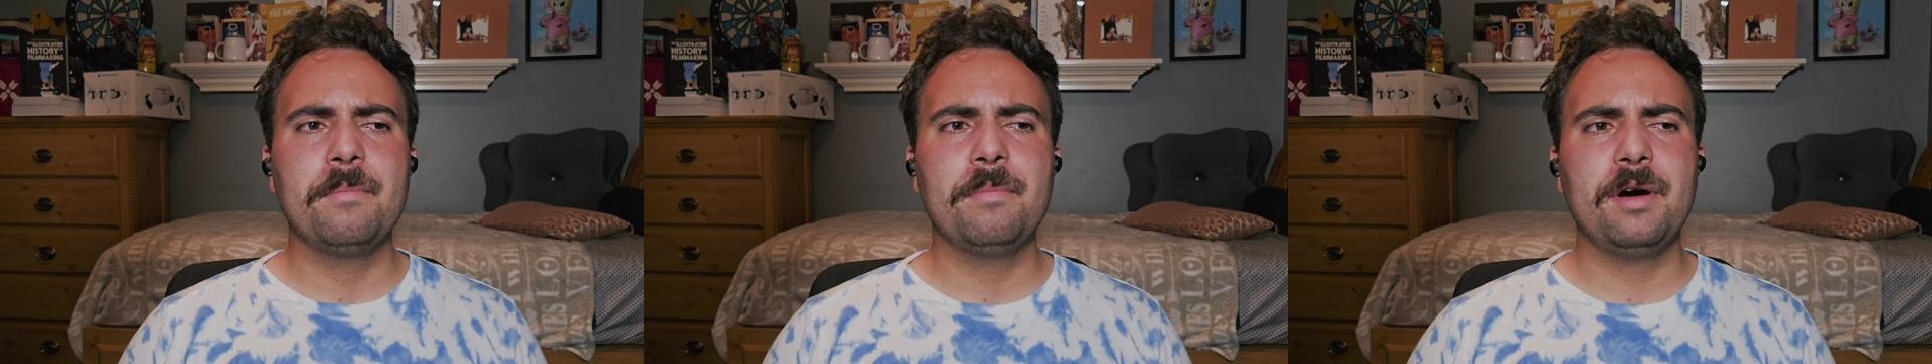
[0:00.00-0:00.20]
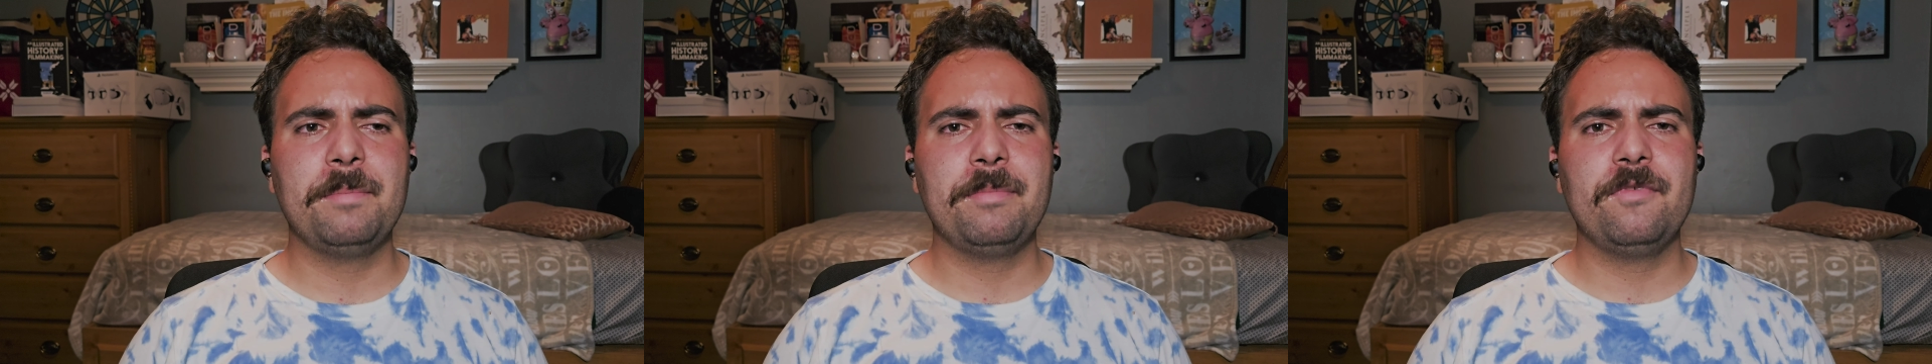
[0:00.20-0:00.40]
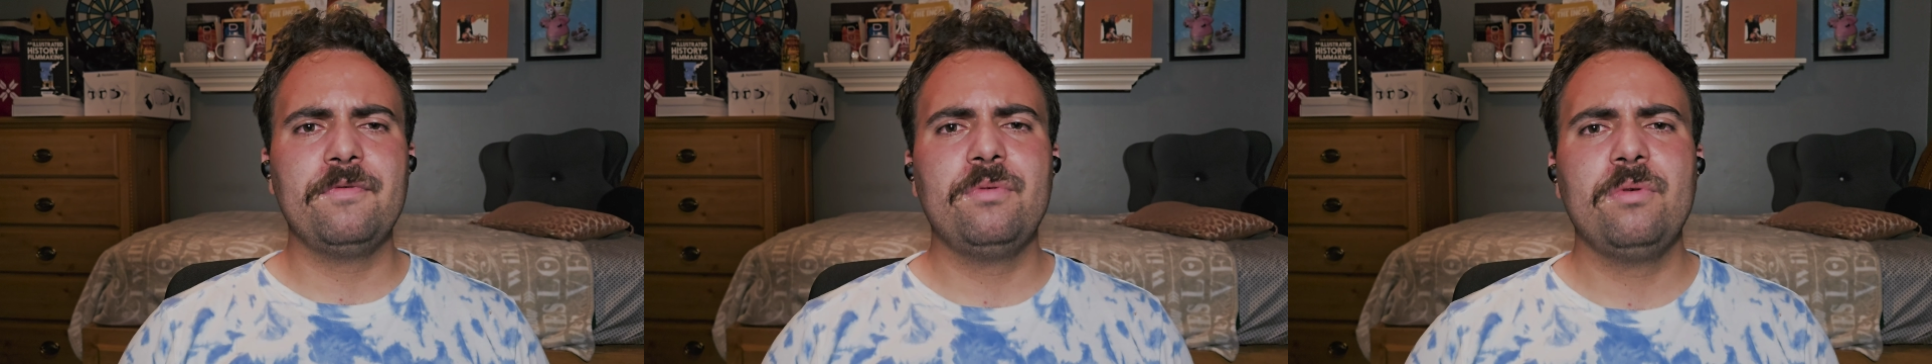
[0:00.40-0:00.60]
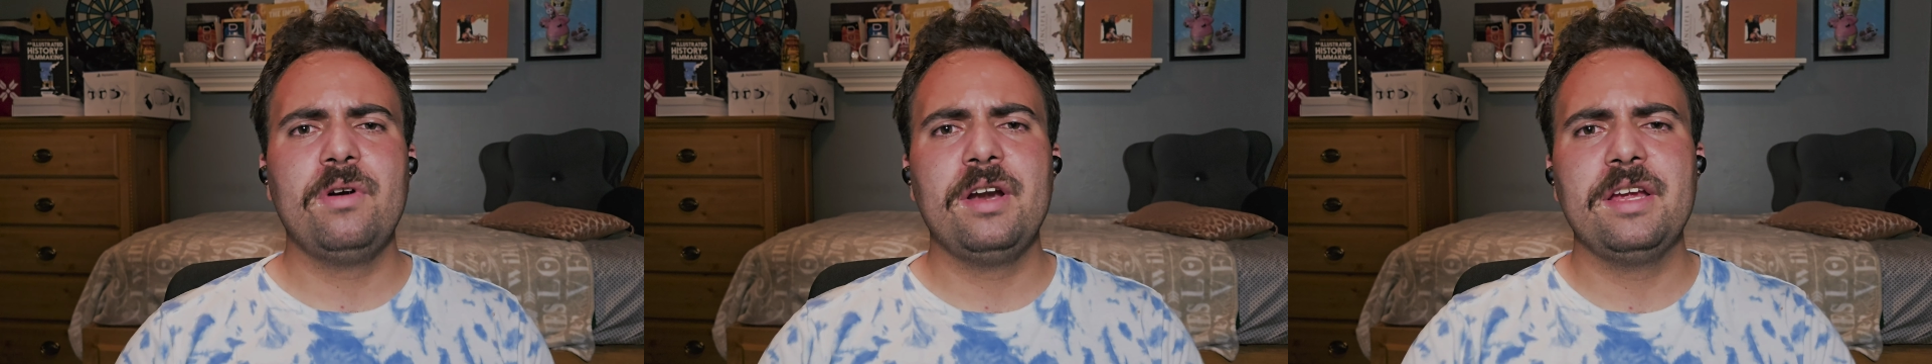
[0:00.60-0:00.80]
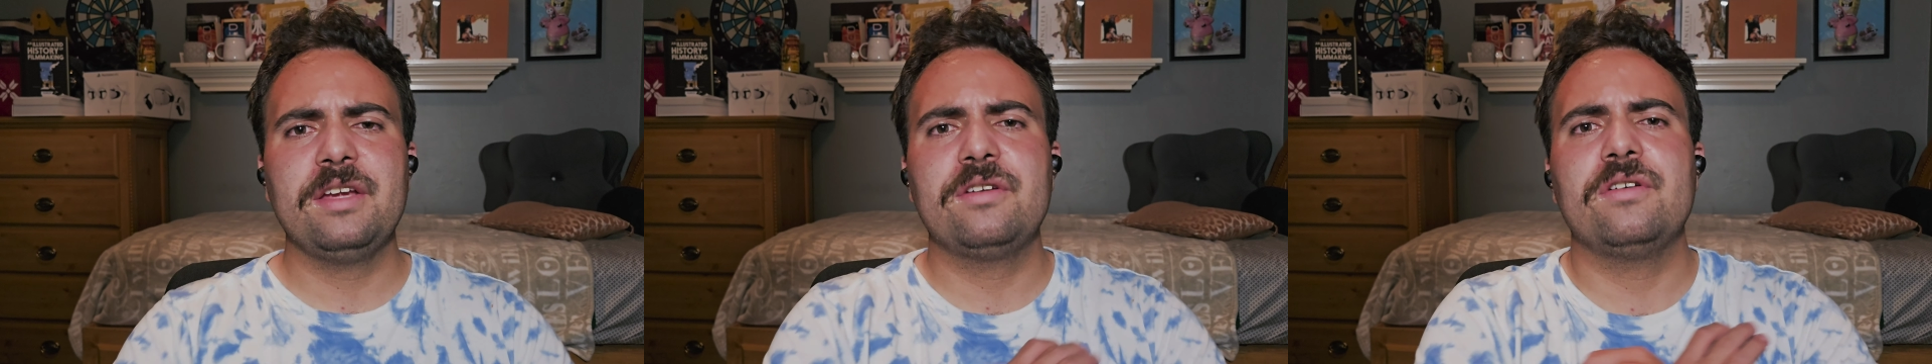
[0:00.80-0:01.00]
But
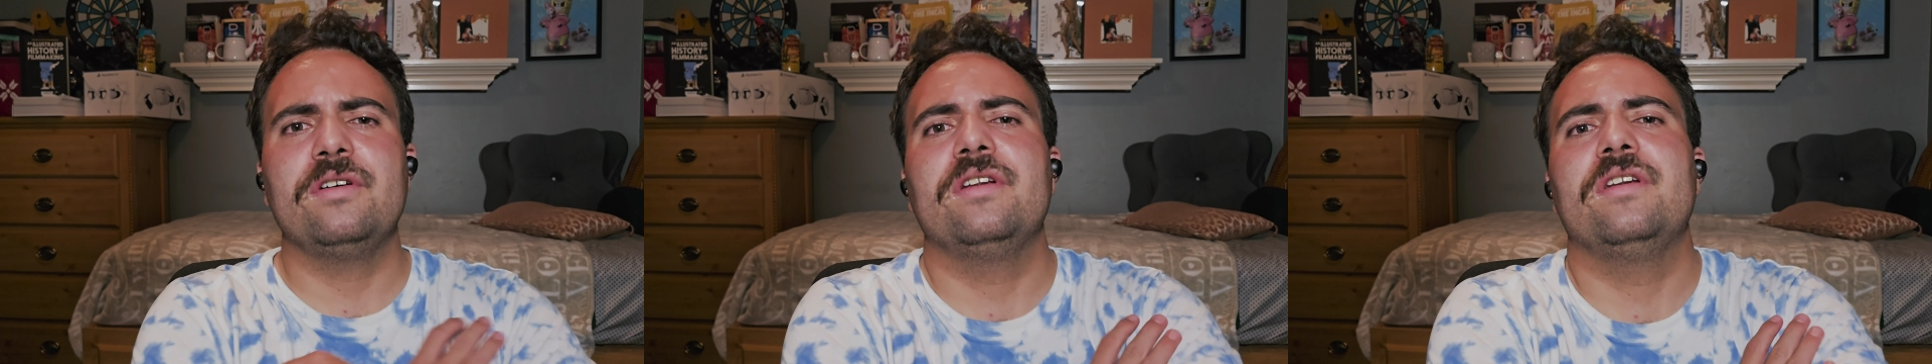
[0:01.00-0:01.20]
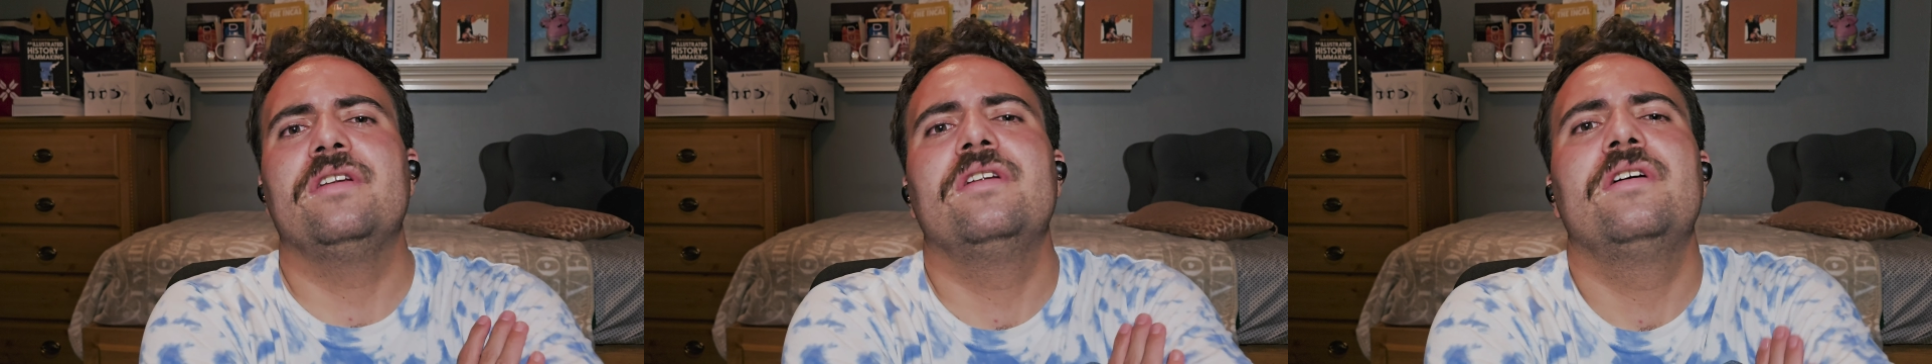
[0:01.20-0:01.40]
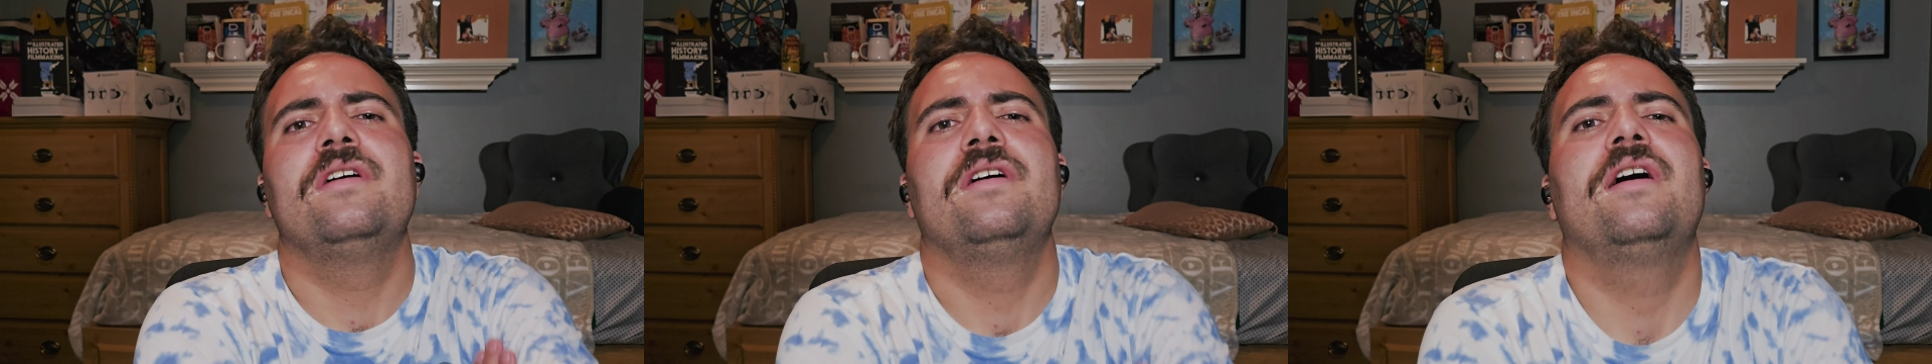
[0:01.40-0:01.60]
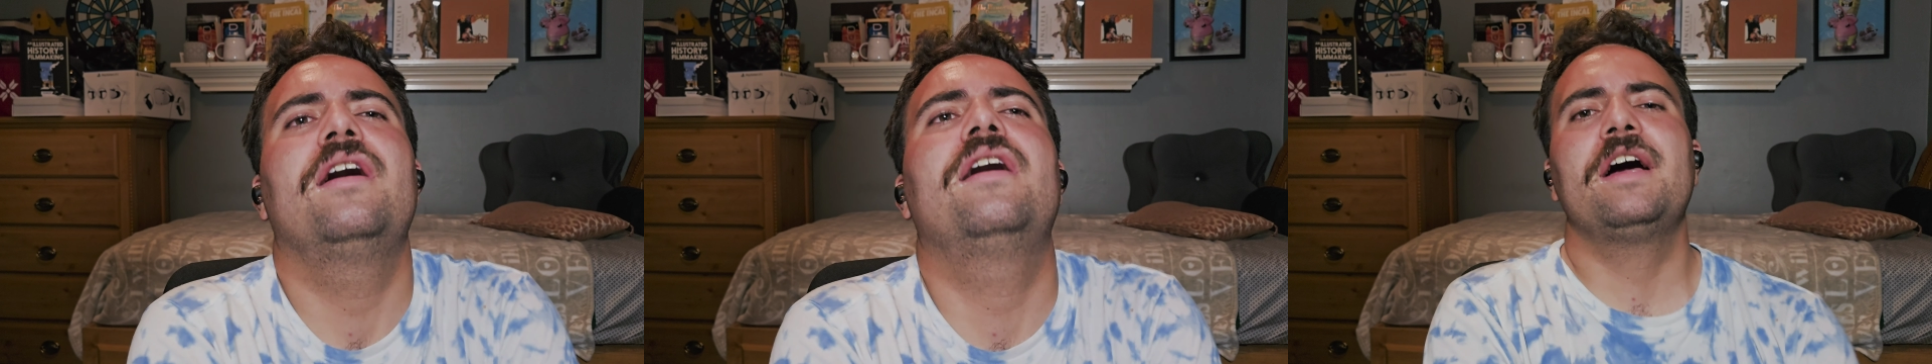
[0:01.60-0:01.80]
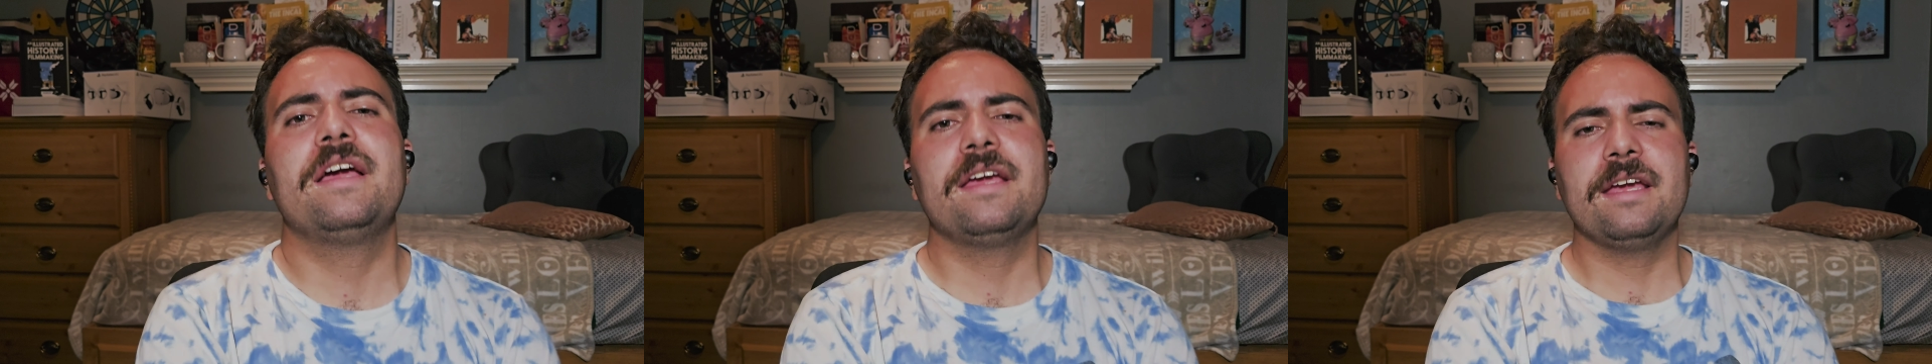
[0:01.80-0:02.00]
before I could,
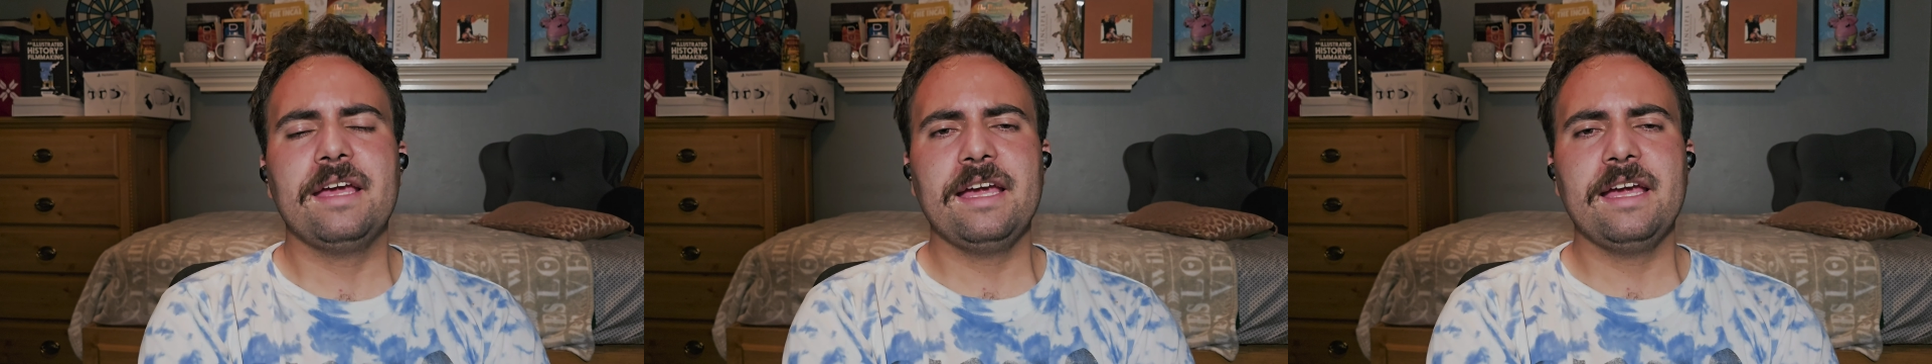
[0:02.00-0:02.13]
my